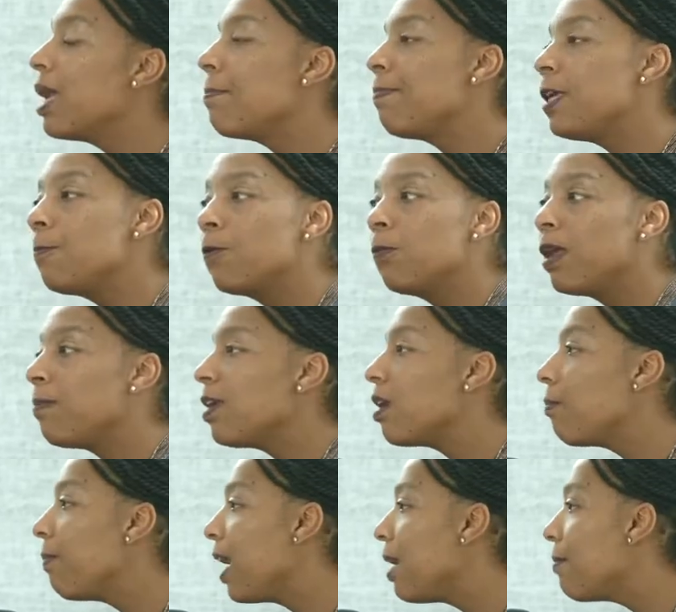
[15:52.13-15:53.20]
and people may be
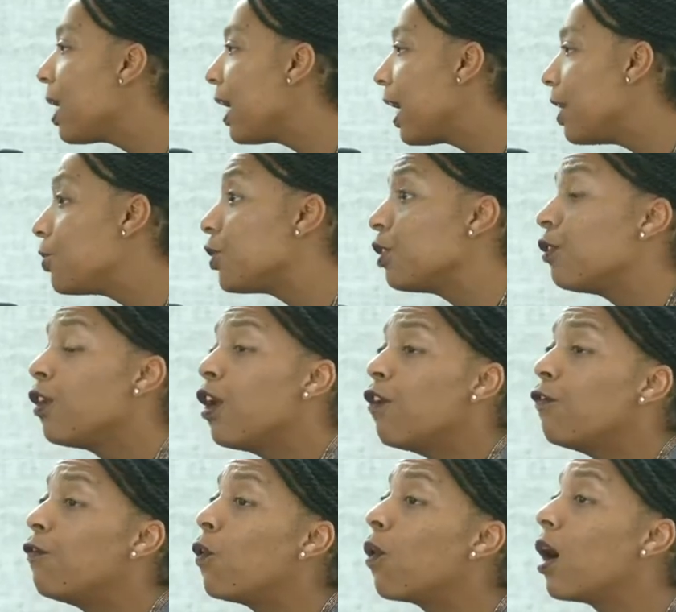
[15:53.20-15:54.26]
on pain medication
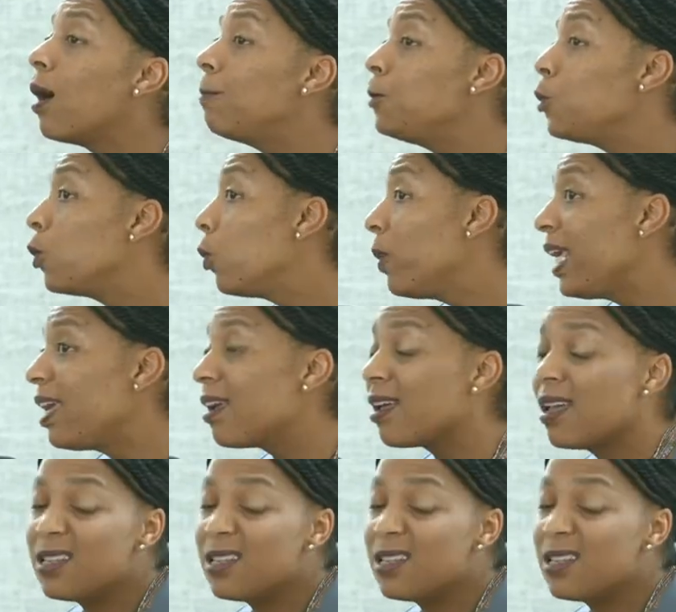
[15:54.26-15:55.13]
for up to a week.